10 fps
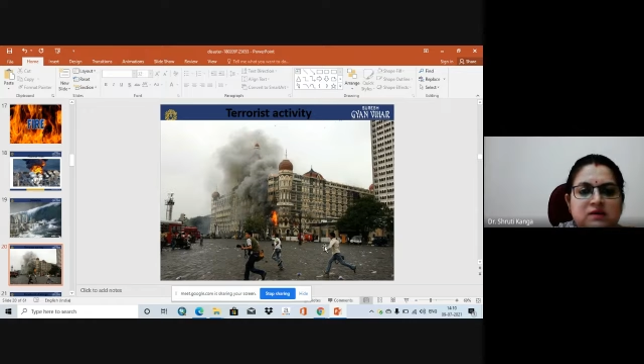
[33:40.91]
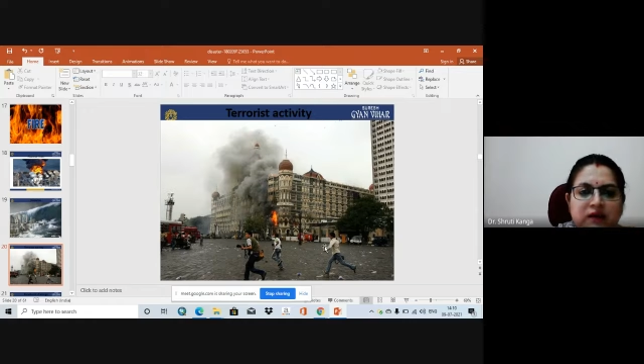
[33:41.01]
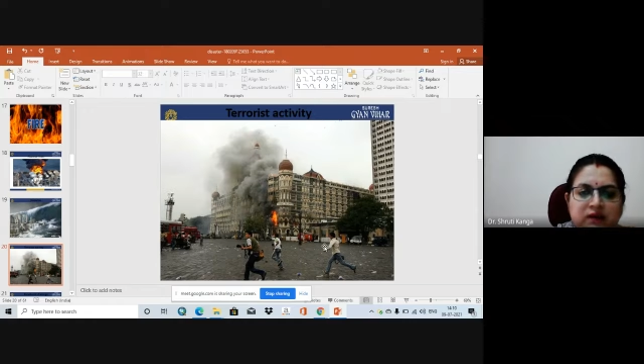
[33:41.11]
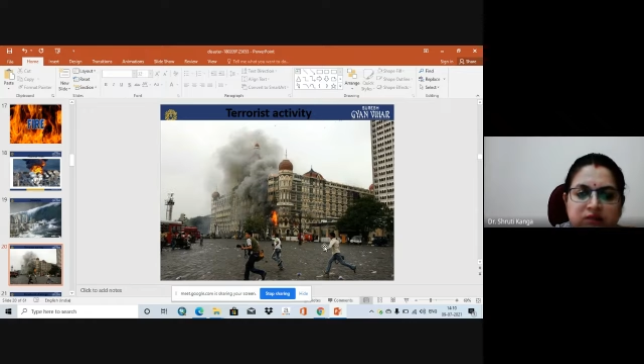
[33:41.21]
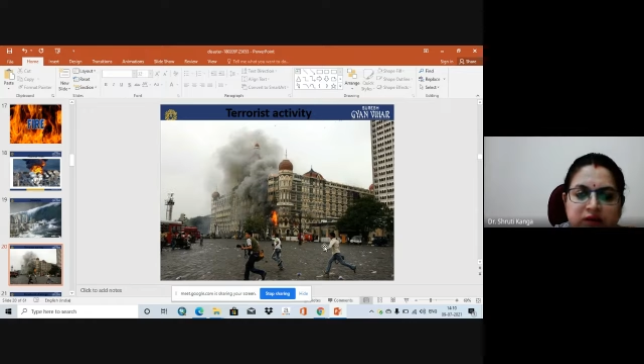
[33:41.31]

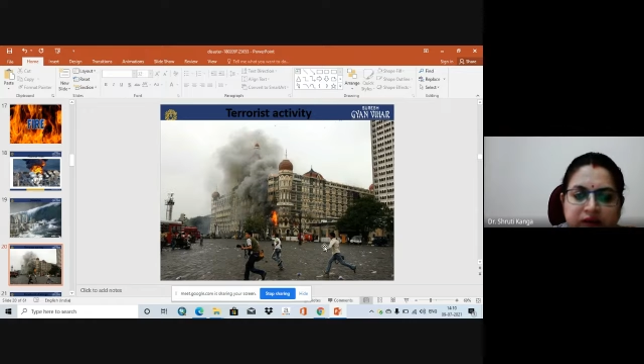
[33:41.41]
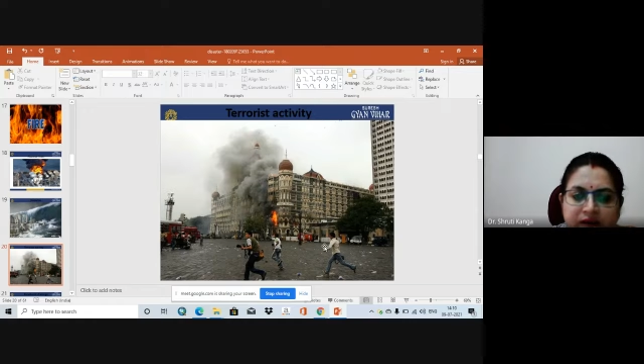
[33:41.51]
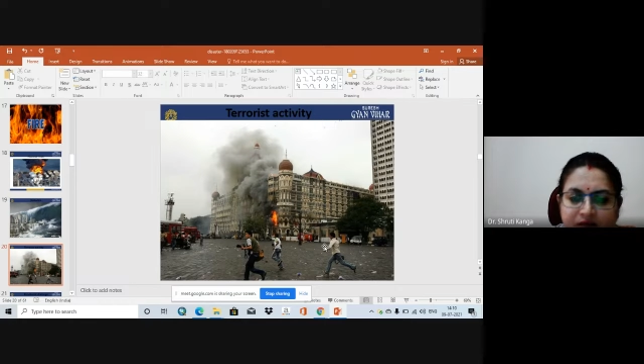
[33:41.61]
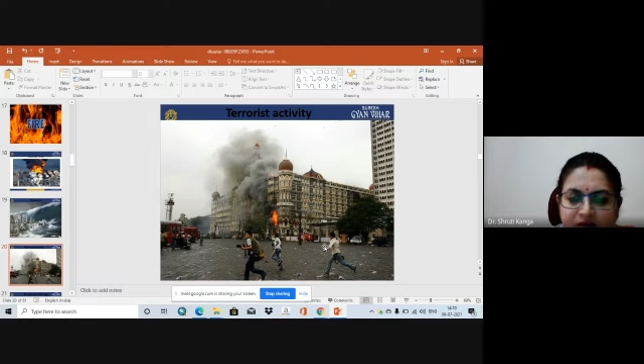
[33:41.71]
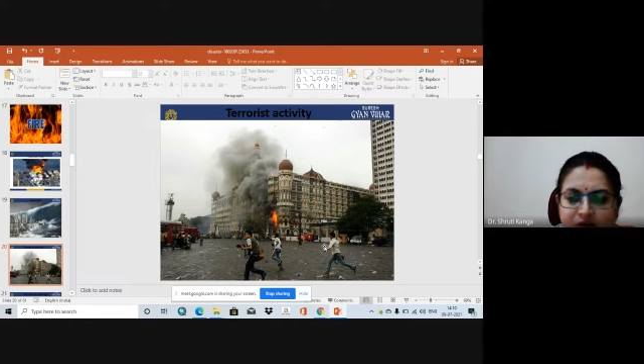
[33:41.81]

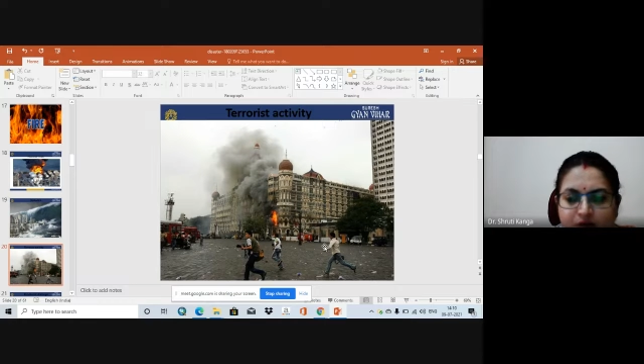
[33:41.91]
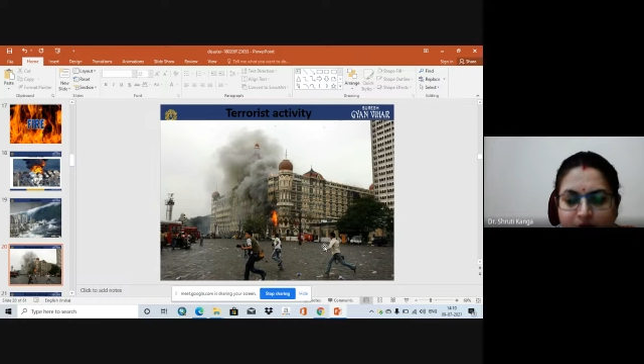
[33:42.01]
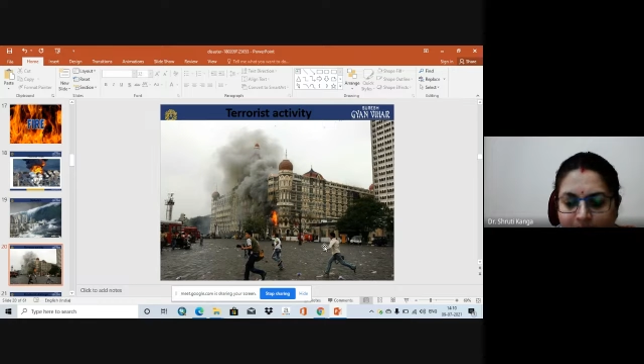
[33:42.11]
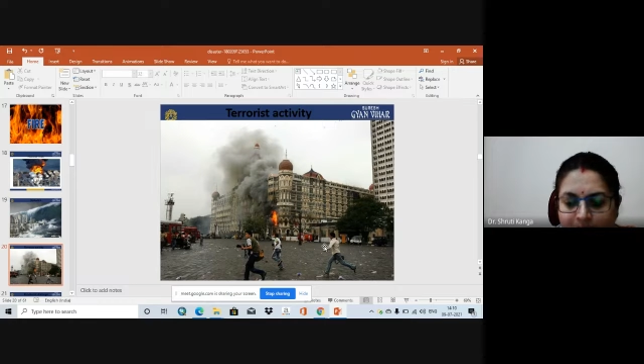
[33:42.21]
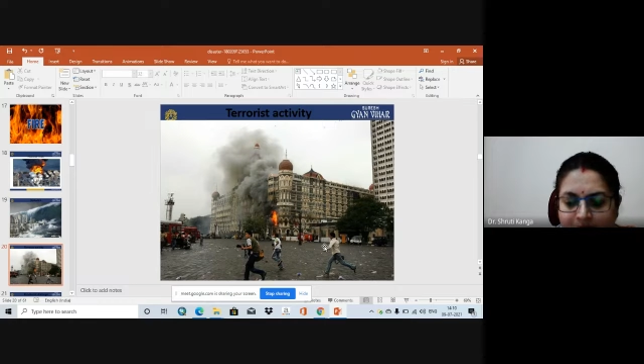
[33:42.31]
activity which took
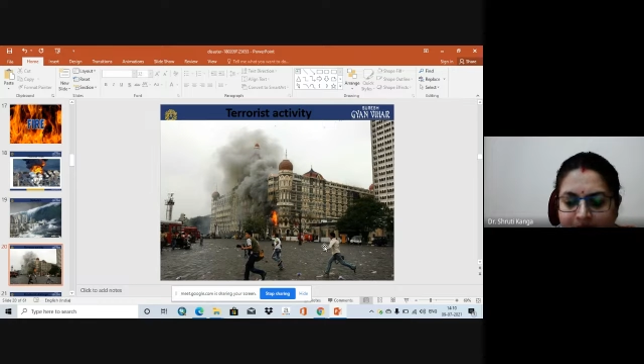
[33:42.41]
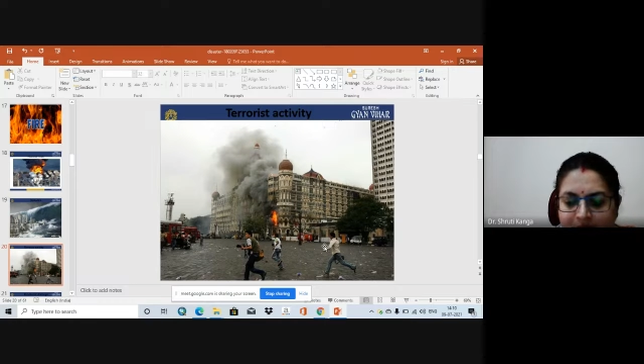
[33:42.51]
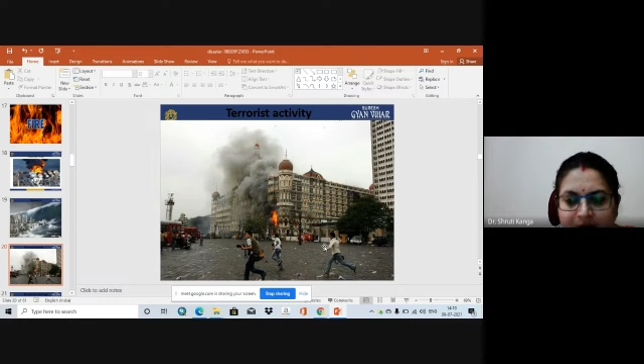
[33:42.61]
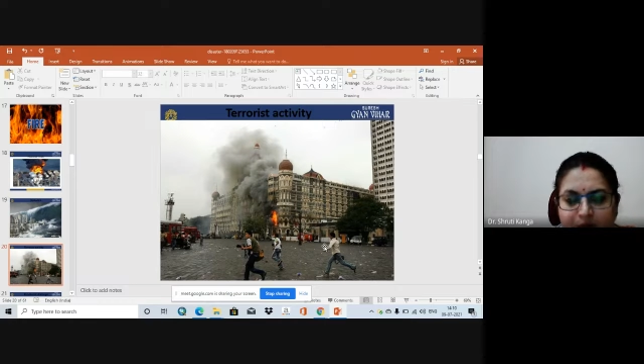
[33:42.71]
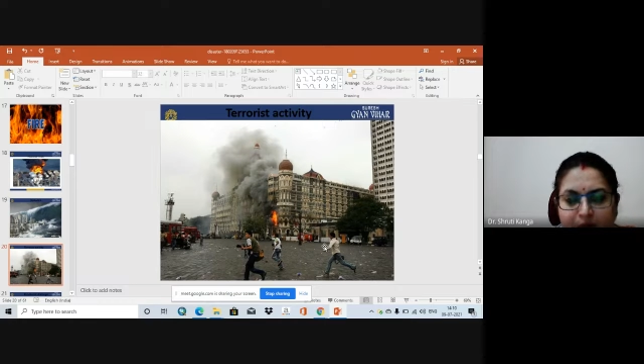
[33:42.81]
place
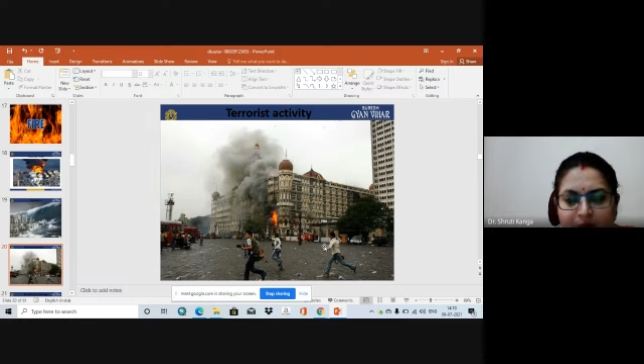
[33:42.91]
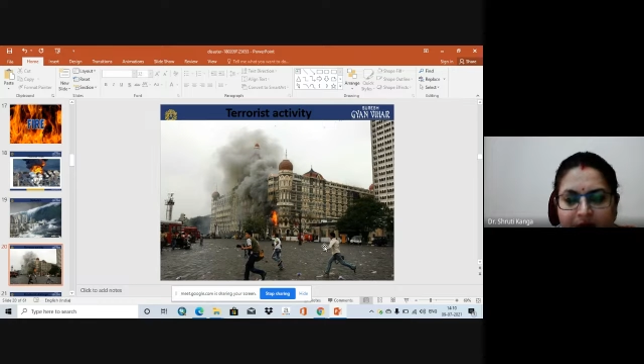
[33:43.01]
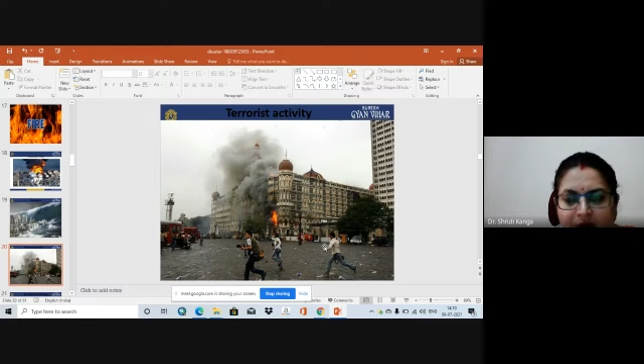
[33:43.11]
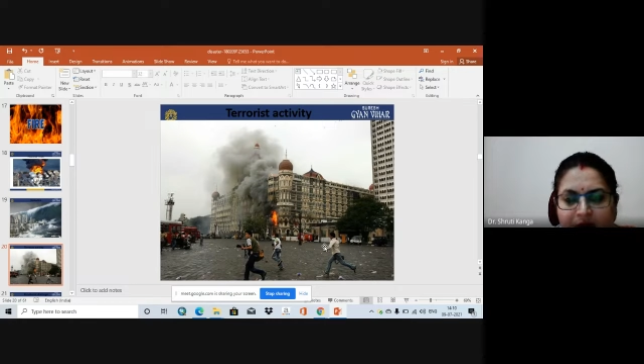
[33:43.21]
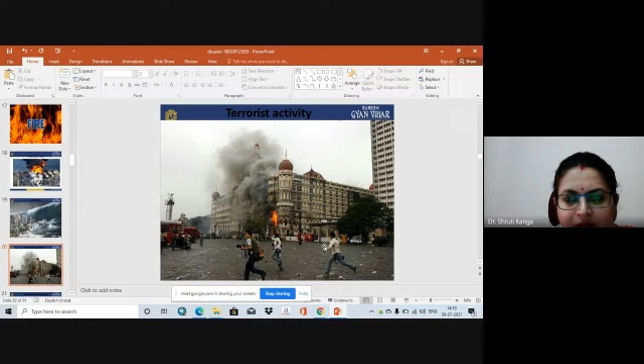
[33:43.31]
in Mumbai.